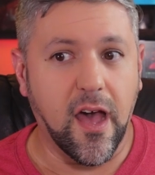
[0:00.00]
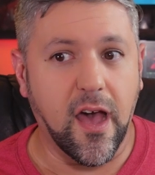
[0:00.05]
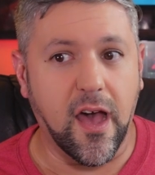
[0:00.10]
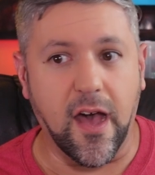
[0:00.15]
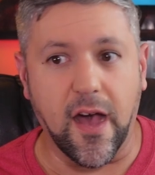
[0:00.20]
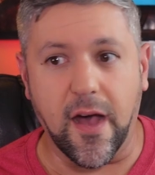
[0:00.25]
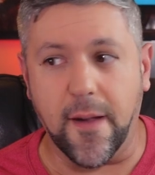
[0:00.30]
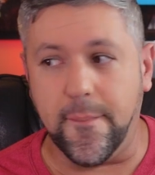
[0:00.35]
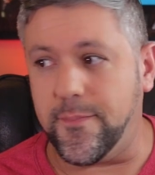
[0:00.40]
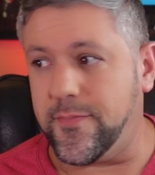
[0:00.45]

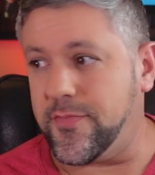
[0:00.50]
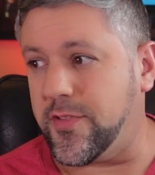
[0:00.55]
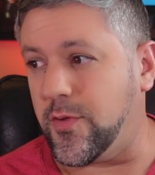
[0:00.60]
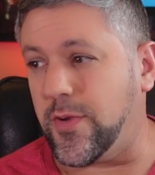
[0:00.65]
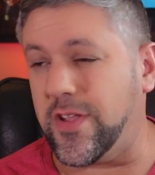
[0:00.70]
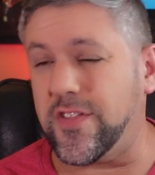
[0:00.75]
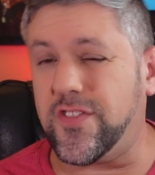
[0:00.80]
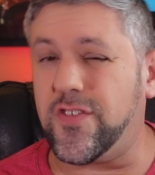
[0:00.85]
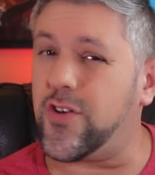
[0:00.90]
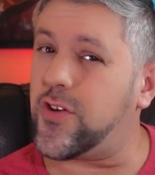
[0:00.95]
The
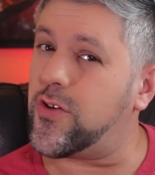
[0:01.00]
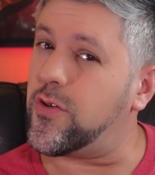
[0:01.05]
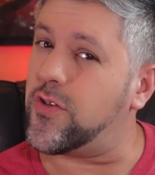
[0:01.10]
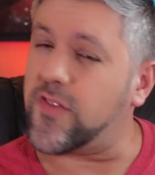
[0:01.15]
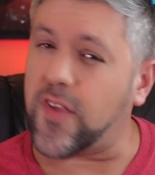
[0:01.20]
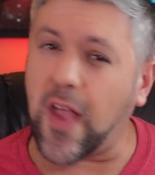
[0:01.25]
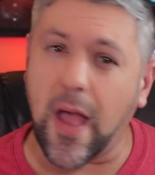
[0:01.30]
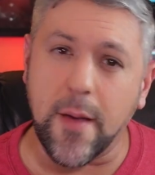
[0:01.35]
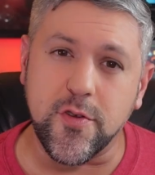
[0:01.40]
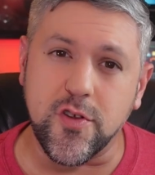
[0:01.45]
red circle
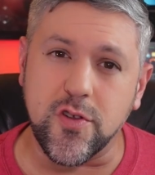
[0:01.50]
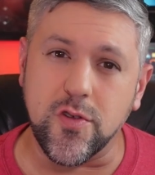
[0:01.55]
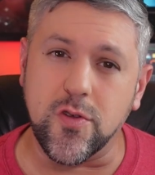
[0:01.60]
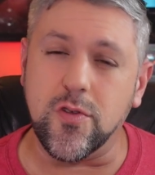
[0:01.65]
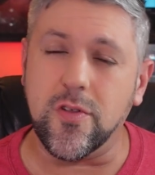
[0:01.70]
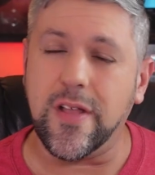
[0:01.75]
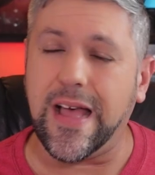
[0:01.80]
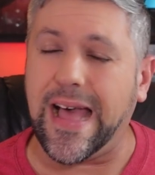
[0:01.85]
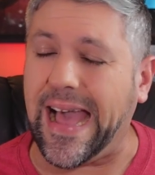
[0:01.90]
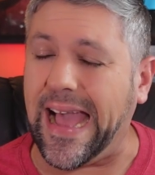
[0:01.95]
is
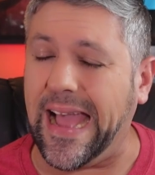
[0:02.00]
optional.